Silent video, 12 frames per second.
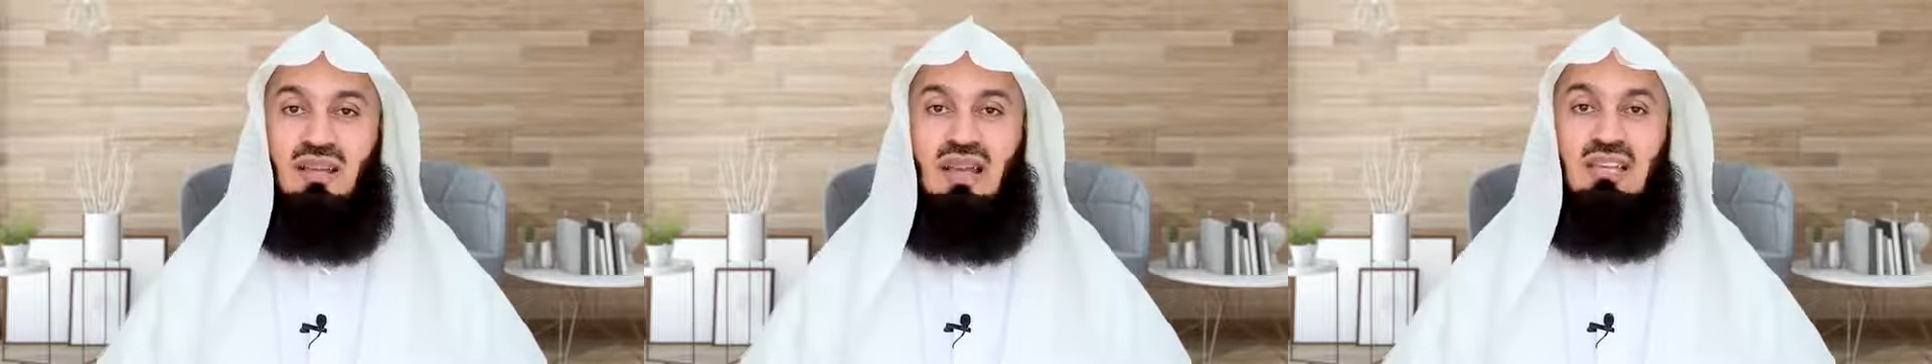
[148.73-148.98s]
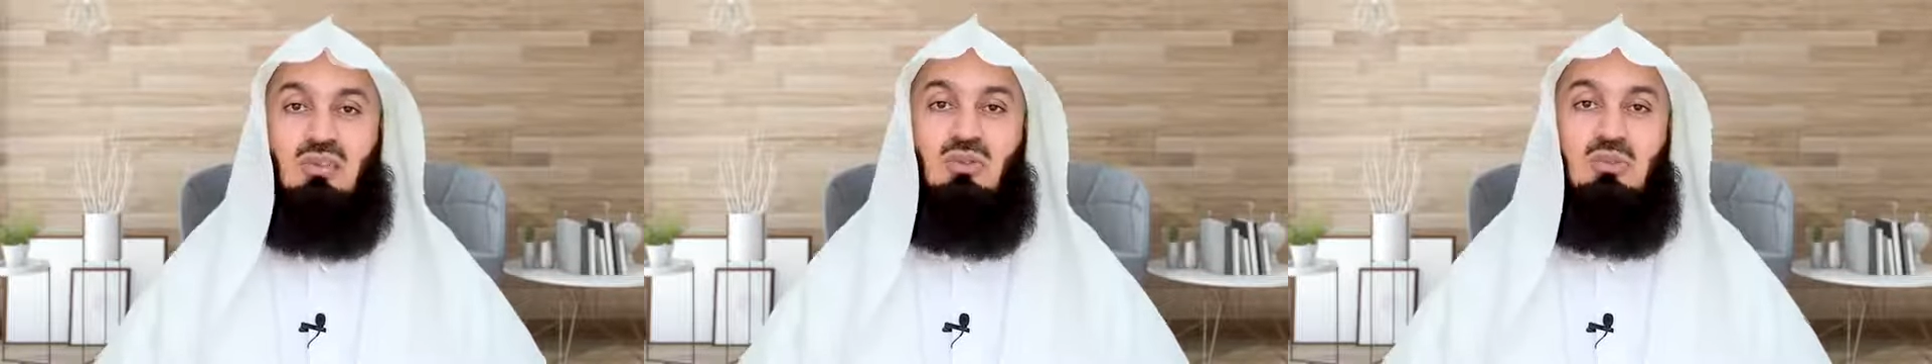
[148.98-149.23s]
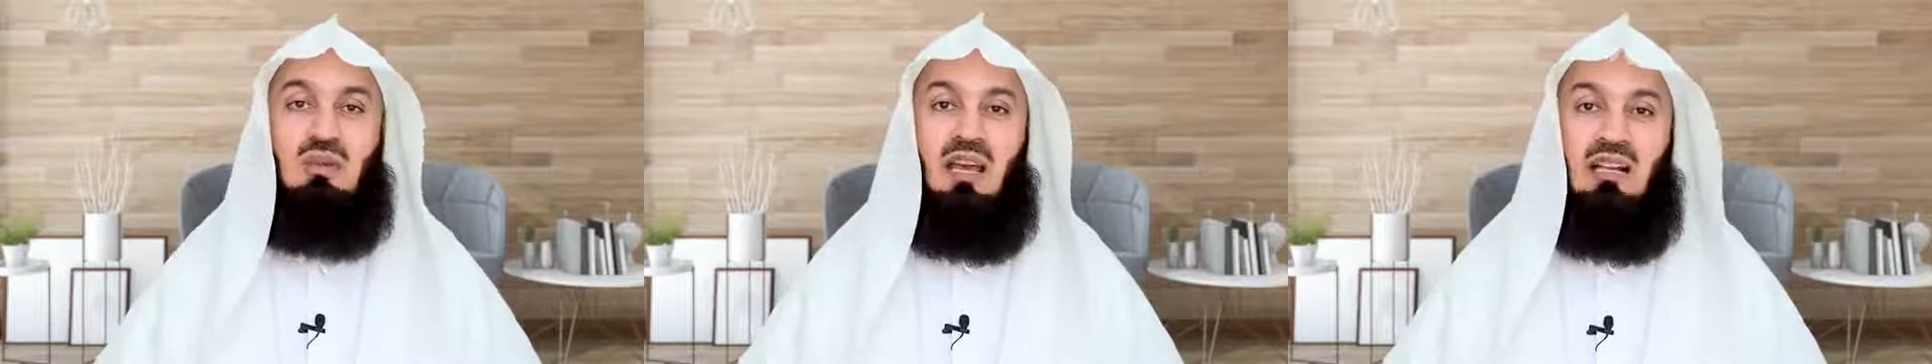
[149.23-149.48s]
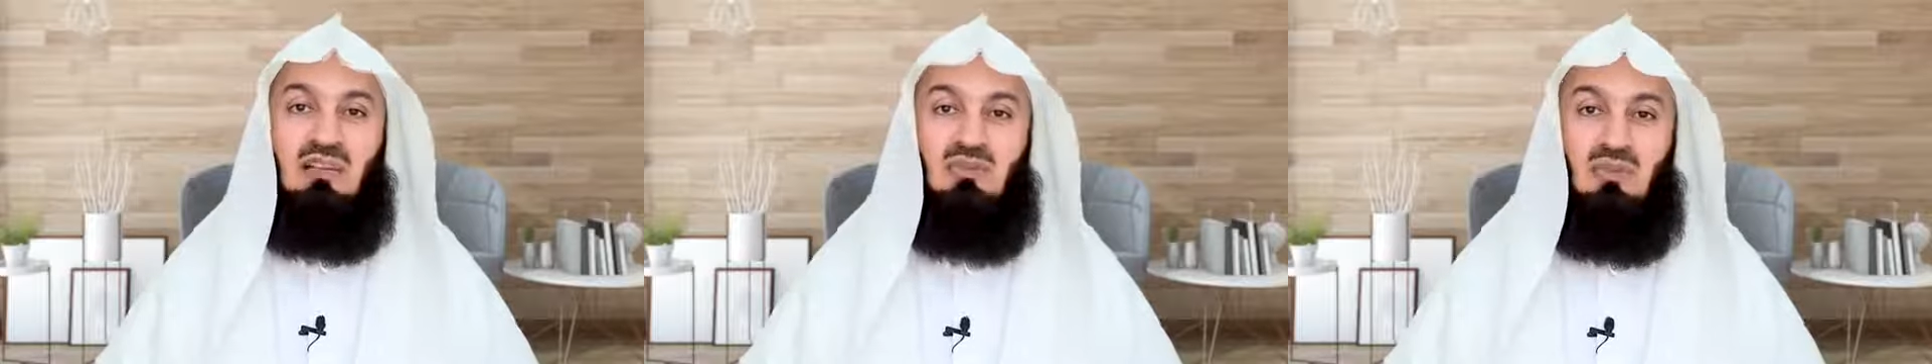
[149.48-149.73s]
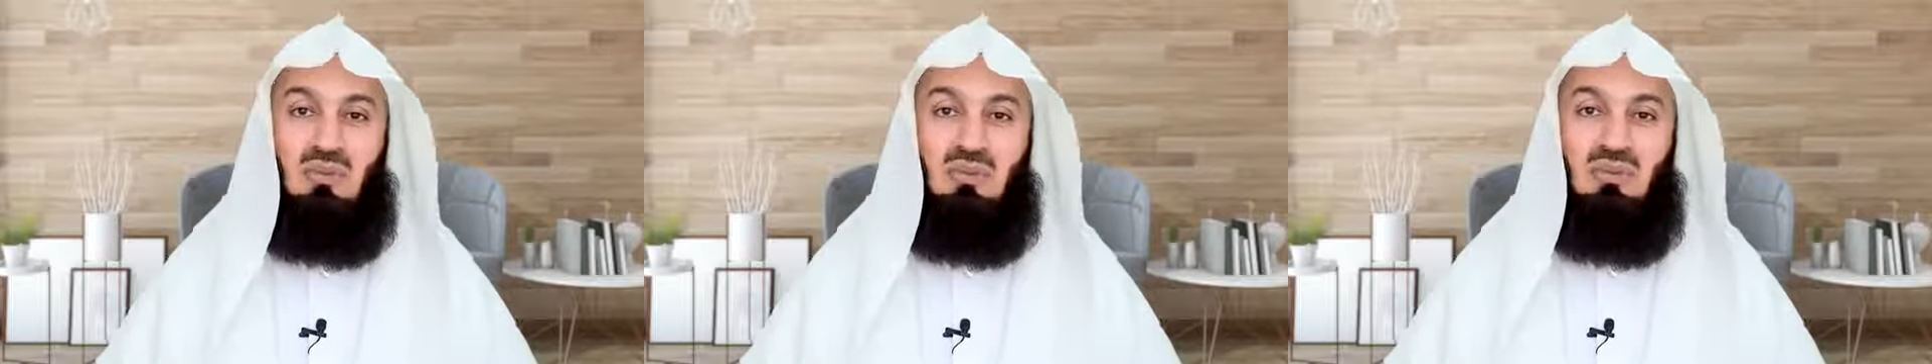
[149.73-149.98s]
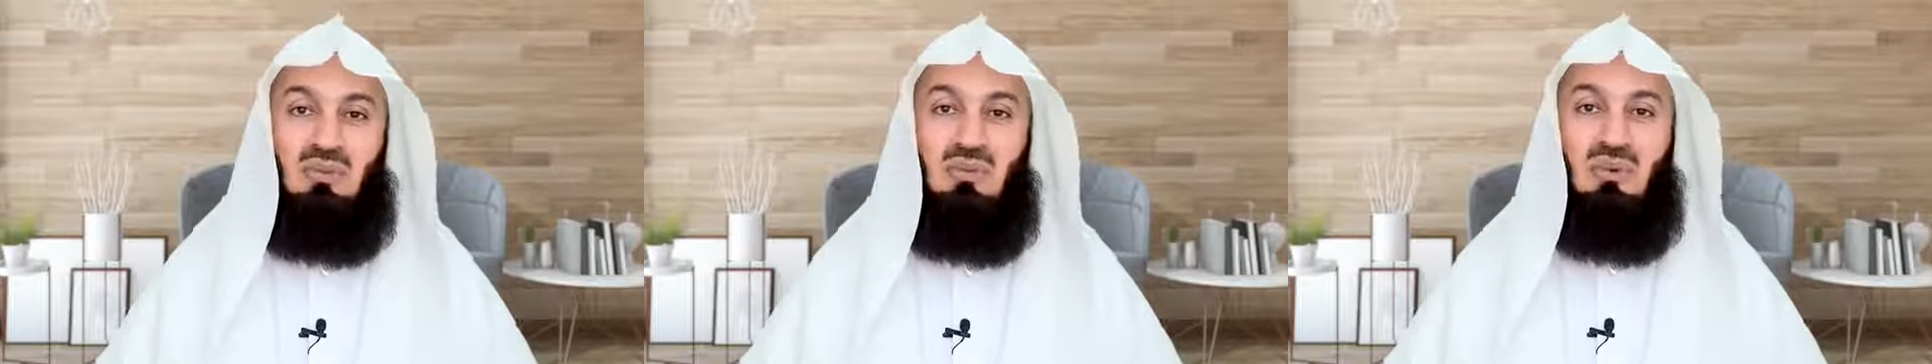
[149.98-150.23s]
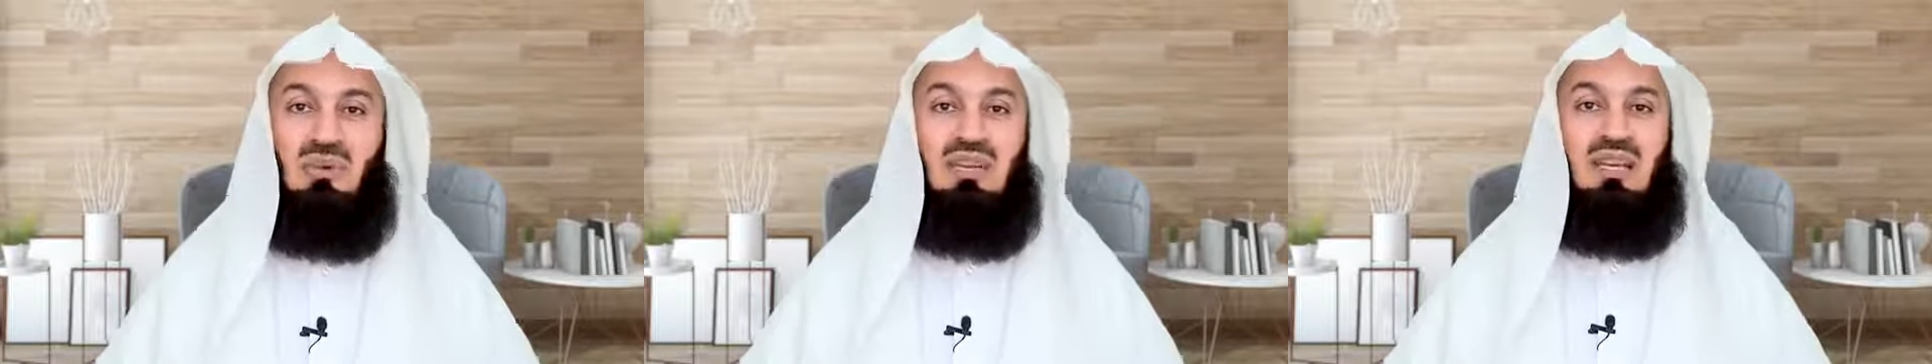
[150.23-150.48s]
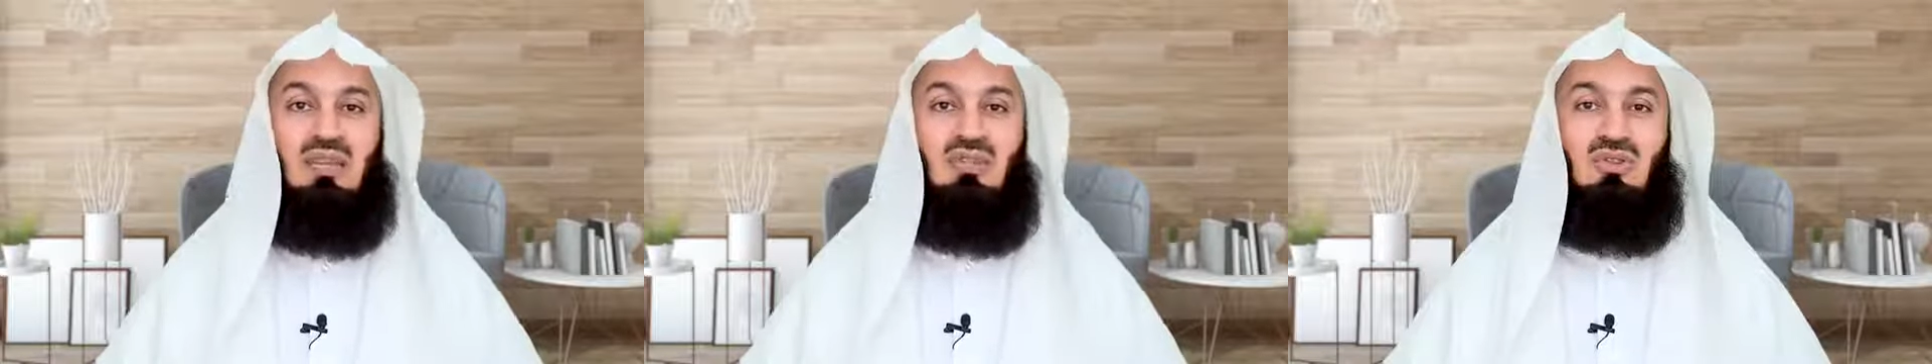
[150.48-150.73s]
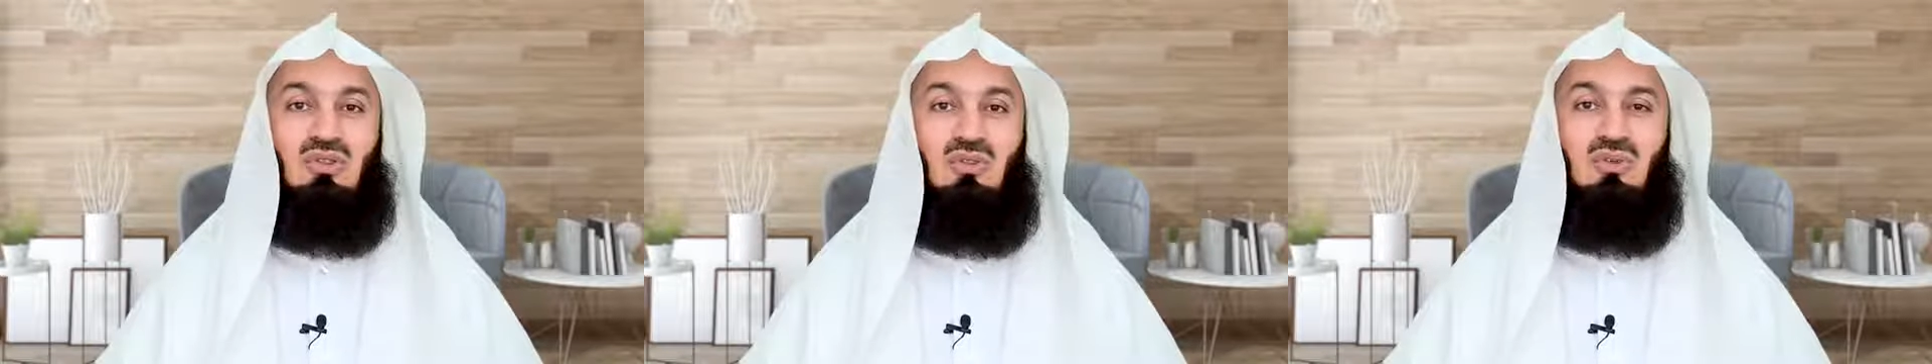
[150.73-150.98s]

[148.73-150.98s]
and it will be held for you or against you.